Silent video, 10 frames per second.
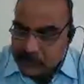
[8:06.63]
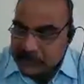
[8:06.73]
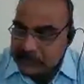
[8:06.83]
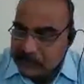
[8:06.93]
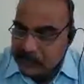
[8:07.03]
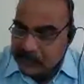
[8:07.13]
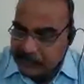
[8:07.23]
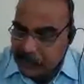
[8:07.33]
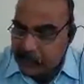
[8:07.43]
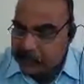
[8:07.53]
which has
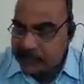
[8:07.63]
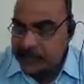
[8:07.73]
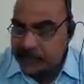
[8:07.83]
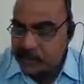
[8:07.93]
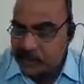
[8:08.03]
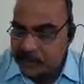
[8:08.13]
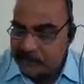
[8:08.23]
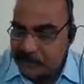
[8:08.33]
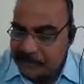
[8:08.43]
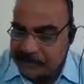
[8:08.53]
got approximately
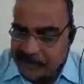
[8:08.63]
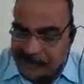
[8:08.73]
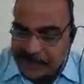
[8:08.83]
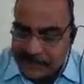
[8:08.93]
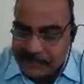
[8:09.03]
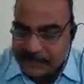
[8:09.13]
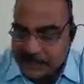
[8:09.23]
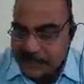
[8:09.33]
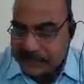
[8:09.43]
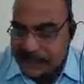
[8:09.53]
25% less
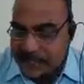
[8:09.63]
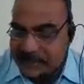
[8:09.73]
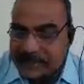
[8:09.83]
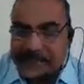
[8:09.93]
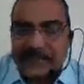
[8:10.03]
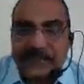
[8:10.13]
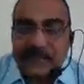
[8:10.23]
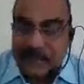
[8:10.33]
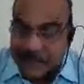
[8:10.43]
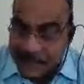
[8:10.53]
tensile strength
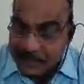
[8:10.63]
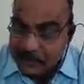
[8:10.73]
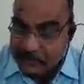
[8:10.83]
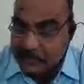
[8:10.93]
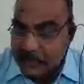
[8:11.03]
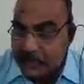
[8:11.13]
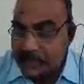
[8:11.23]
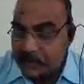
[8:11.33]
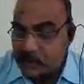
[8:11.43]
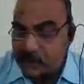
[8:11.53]
than
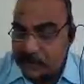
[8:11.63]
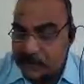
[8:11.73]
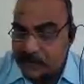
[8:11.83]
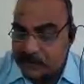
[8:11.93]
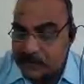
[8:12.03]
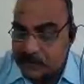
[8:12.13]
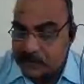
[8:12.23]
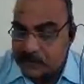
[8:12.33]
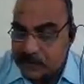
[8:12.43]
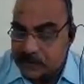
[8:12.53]
Manila ropes
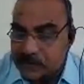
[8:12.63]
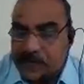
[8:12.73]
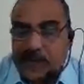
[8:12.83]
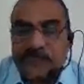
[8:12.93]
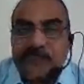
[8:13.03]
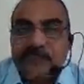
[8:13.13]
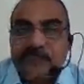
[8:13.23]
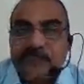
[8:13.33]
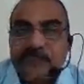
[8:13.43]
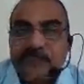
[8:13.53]
of
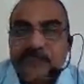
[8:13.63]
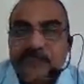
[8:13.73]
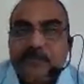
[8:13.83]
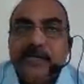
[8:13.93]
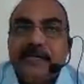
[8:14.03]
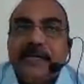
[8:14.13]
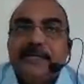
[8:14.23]
similar diameter.